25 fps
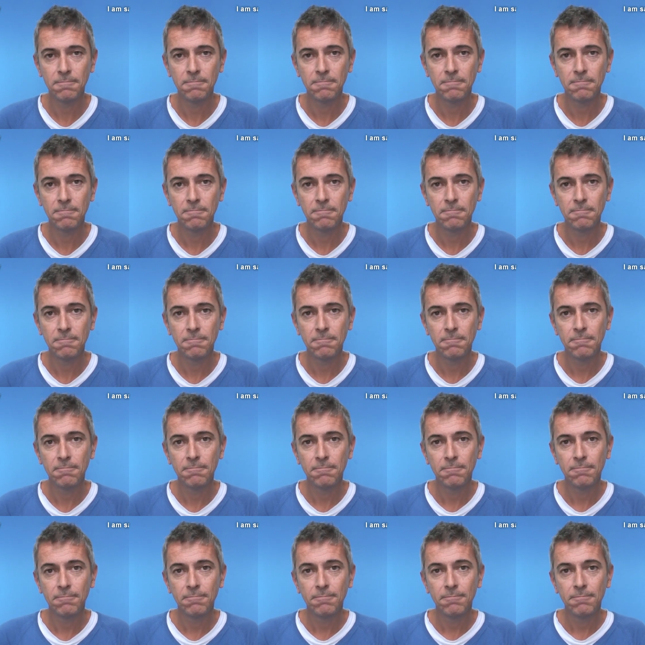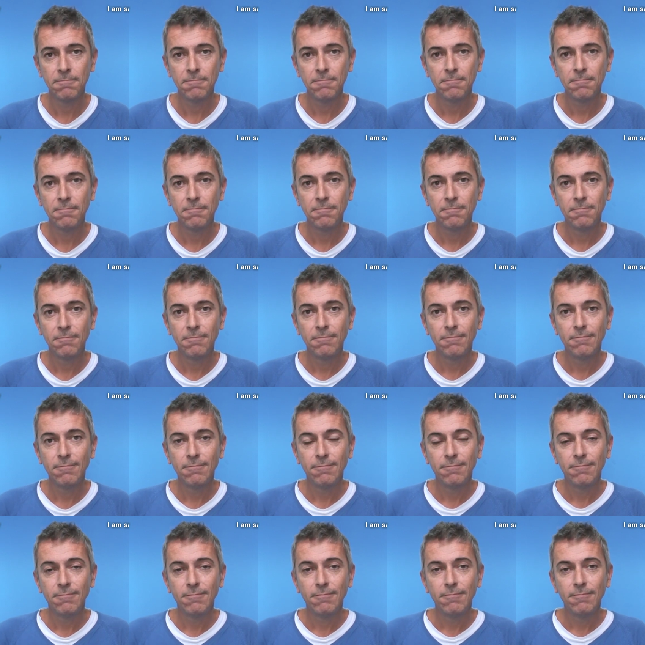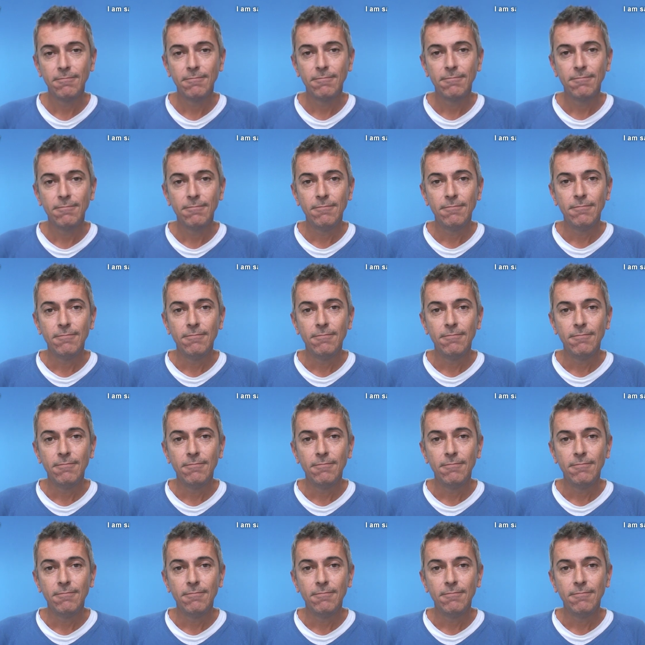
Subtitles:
(silence)